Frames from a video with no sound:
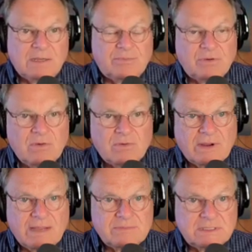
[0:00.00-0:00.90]

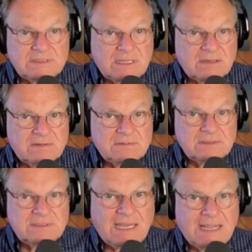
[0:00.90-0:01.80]
program that they're
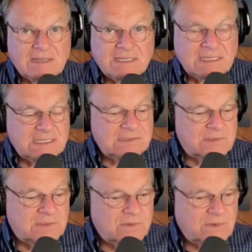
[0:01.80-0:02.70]
dialing
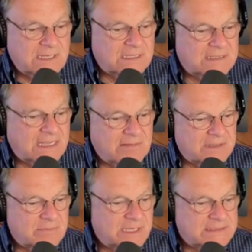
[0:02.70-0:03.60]
into on a daily
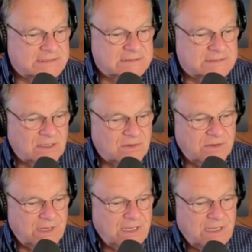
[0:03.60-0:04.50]
basis.
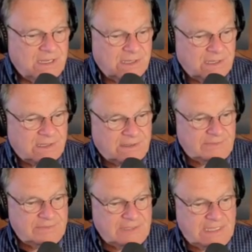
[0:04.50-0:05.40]
So
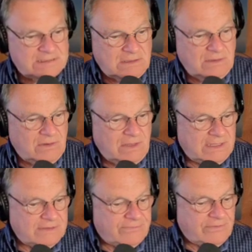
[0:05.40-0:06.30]
that's a little
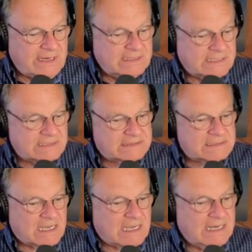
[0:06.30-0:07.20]
on the frightening
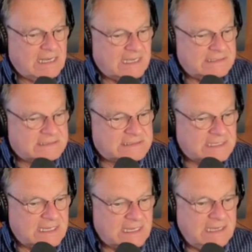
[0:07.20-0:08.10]
side, I'd
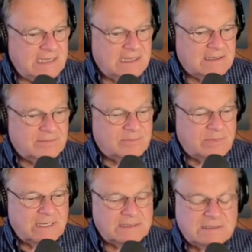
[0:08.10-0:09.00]
say,
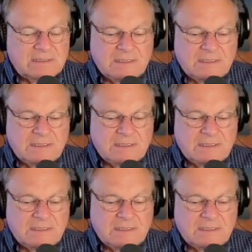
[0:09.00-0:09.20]
but